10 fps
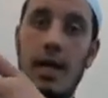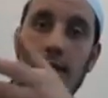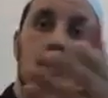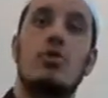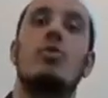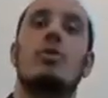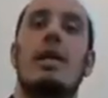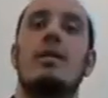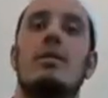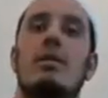said to
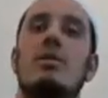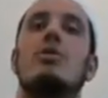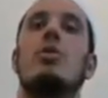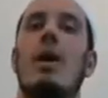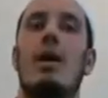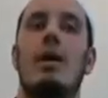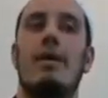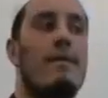Usaid, You know what?